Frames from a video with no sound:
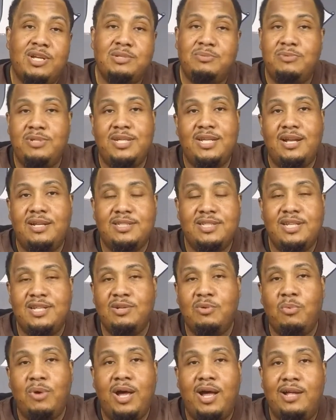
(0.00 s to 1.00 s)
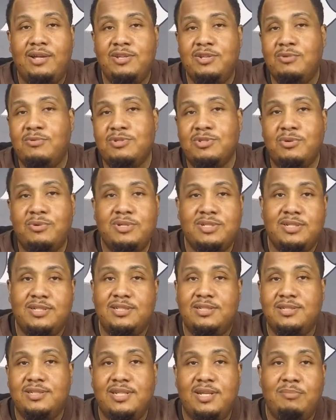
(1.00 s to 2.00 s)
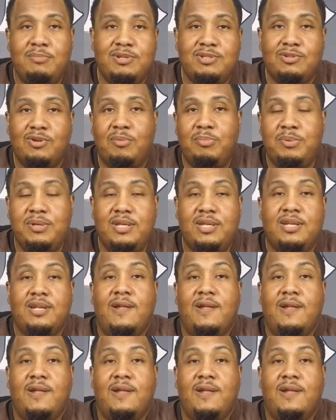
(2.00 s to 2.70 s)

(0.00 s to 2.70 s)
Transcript: When you get out there in the wild, you know, it's always under MSRP.